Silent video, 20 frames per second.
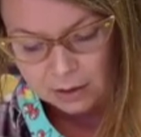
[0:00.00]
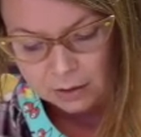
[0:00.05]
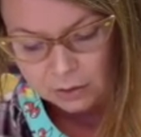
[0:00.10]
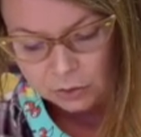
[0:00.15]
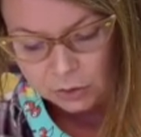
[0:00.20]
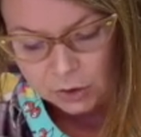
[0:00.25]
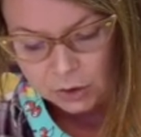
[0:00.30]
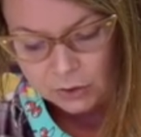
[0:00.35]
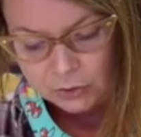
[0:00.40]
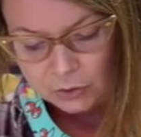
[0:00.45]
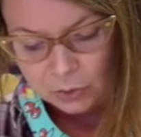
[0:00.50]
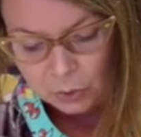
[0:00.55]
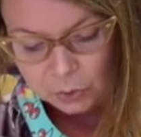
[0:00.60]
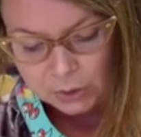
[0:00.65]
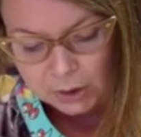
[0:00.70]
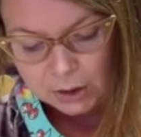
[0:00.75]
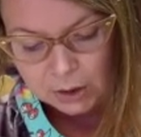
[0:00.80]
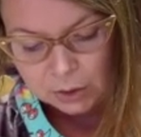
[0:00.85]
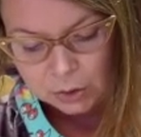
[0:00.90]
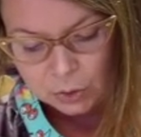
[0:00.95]
She is
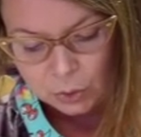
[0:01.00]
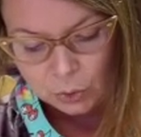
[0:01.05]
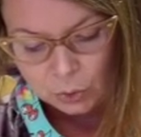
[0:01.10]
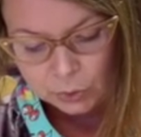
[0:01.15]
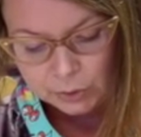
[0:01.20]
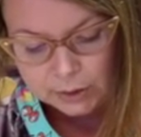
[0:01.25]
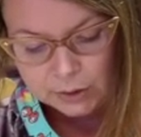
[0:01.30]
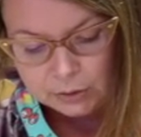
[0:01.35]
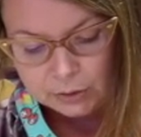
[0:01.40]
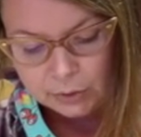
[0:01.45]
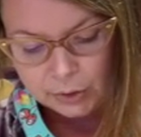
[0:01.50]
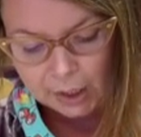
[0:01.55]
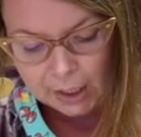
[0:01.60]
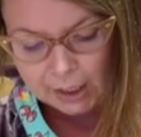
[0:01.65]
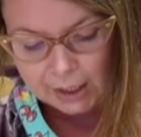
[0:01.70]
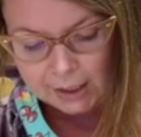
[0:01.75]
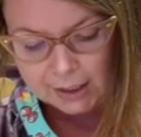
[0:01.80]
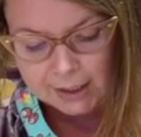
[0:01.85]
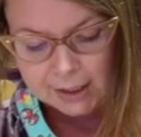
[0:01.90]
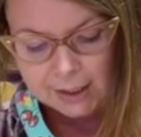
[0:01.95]
holding a golden
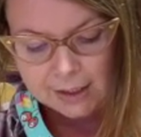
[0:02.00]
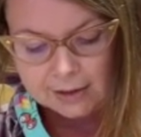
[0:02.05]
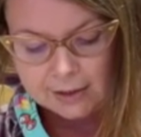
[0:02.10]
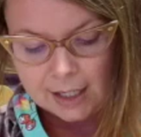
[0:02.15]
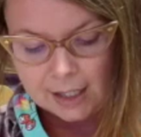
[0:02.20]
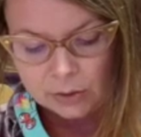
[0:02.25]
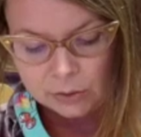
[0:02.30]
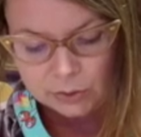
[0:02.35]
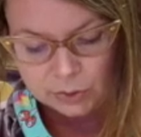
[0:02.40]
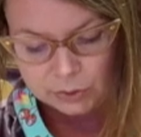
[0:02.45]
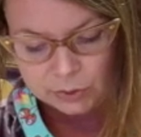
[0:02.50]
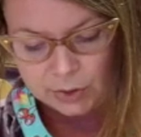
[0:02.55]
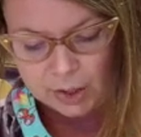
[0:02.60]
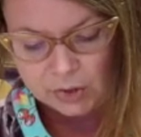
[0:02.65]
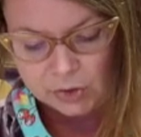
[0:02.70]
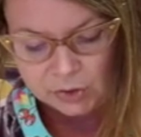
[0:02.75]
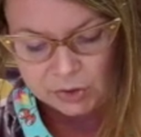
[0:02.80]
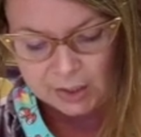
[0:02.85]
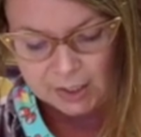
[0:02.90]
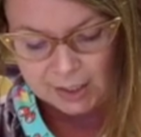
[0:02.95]
crane in
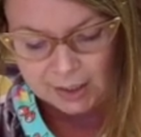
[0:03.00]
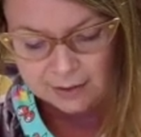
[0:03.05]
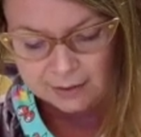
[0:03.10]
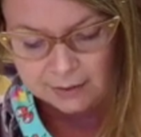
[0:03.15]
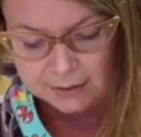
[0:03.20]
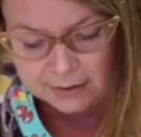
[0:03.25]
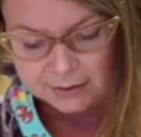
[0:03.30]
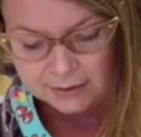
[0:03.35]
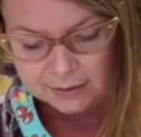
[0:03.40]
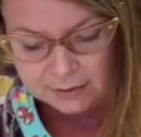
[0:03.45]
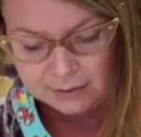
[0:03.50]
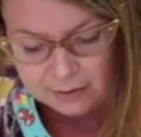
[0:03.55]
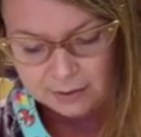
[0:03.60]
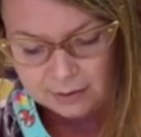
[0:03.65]
outstretched hands.